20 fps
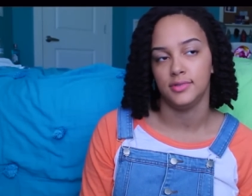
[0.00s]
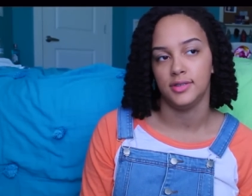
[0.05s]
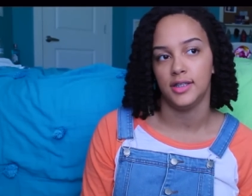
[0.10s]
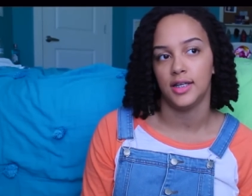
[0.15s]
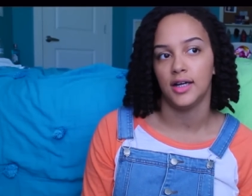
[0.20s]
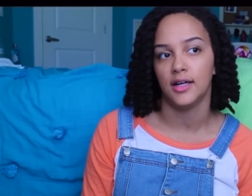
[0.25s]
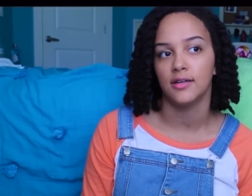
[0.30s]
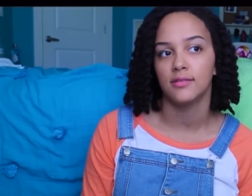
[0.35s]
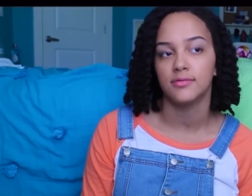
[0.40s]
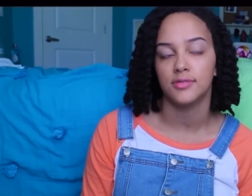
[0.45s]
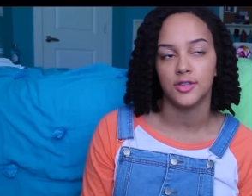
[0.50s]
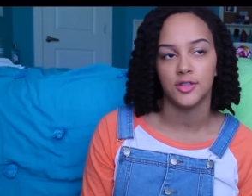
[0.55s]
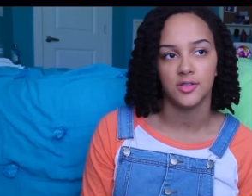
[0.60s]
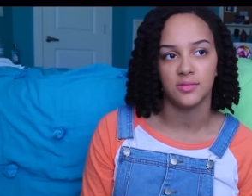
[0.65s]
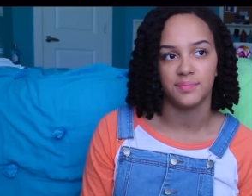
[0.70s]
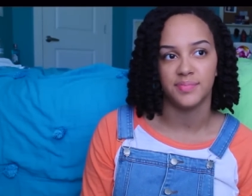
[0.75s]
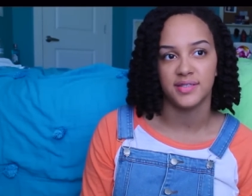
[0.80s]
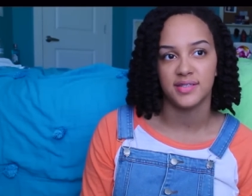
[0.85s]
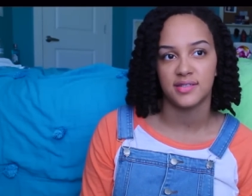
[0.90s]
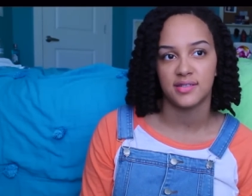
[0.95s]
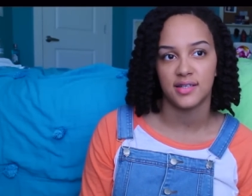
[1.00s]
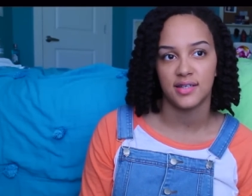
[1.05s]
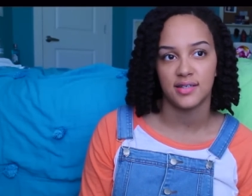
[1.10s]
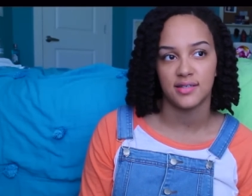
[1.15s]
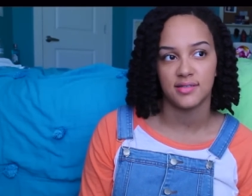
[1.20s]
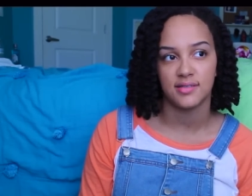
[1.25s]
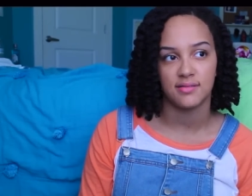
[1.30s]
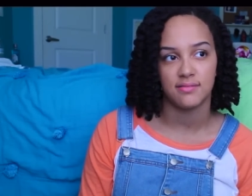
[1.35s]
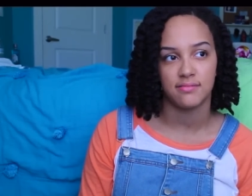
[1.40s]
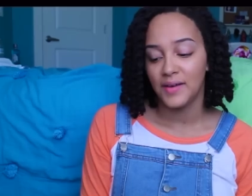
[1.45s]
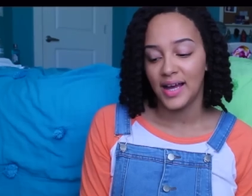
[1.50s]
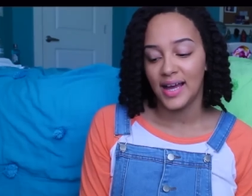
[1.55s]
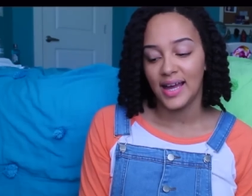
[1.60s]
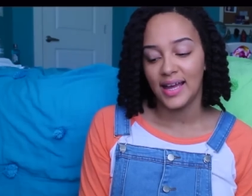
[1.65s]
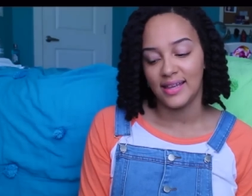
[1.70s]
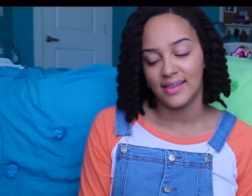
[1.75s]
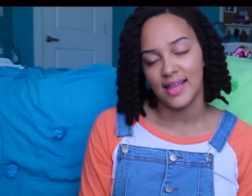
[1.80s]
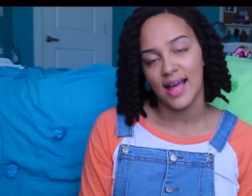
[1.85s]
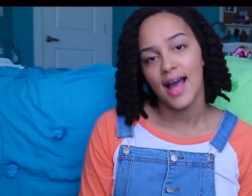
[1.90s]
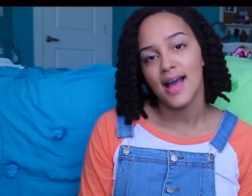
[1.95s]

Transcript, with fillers: you know, do your business. But